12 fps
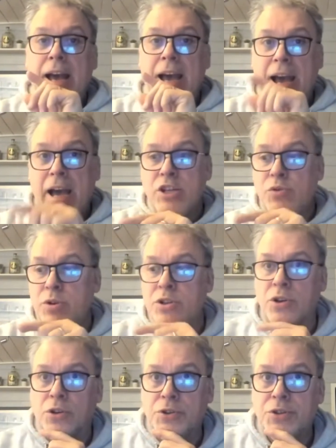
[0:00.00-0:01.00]
As a
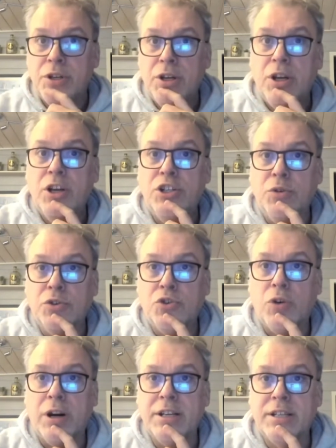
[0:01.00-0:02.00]
result, she was
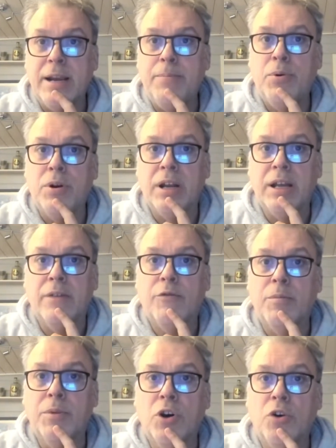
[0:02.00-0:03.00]
tried separately from
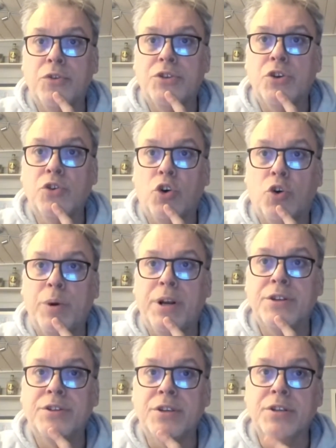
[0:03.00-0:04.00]
the other so-called
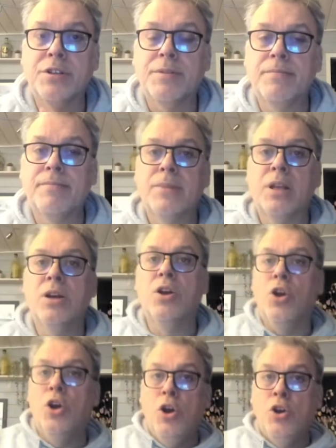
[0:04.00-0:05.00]
witnesses.
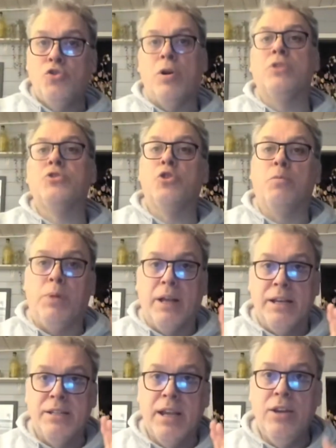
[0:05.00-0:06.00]
Her trial took
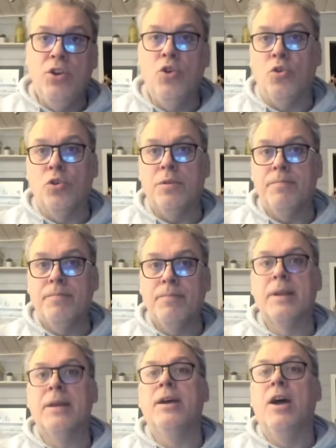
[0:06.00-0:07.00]
place in York,
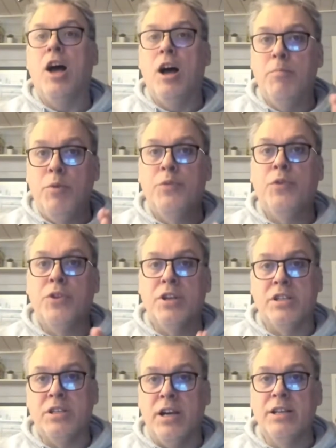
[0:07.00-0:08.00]
a month before the
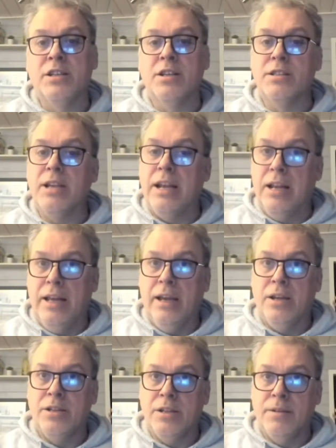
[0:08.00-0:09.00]
assizes in
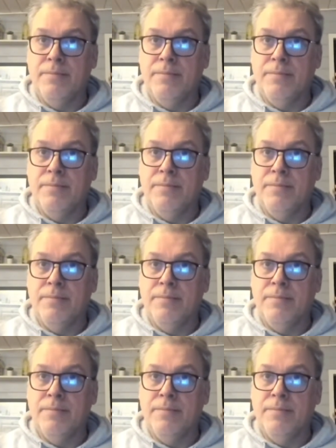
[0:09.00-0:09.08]
Lancaster.